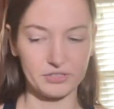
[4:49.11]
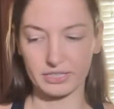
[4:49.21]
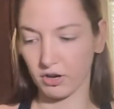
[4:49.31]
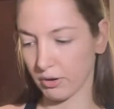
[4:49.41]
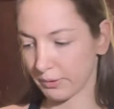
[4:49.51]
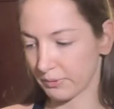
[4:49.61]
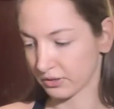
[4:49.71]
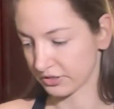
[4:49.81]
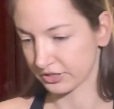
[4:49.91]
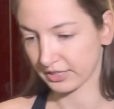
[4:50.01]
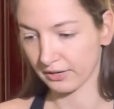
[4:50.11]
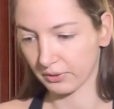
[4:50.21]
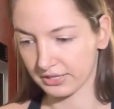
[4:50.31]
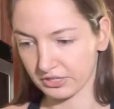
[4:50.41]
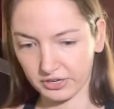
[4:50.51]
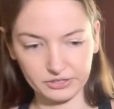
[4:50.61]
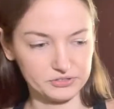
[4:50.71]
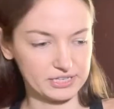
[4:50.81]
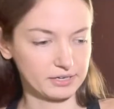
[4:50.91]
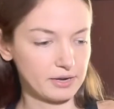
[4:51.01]
using the almond milk. It's just kind of what I started
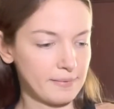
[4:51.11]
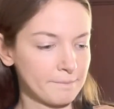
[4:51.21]
using.